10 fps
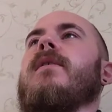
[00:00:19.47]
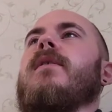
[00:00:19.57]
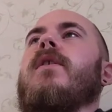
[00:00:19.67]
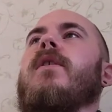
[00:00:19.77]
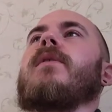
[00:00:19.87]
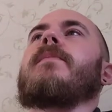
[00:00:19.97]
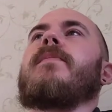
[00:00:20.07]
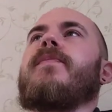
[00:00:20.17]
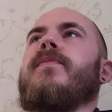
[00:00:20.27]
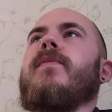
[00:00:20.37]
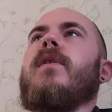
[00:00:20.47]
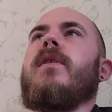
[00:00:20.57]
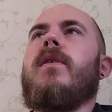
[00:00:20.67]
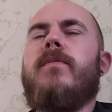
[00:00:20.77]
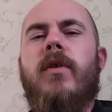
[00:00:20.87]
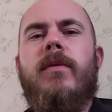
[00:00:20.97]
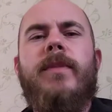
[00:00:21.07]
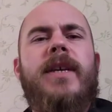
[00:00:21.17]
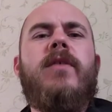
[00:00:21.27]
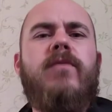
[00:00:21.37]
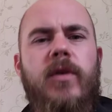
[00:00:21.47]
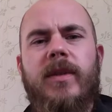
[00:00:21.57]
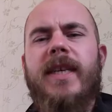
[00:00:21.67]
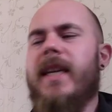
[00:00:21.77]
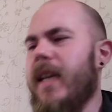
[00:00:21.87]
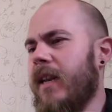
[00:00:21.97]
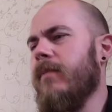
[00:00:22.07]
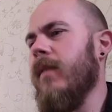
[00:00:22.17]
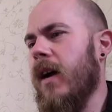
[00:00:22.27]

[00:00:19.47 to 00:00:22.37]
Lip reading: And probably a routine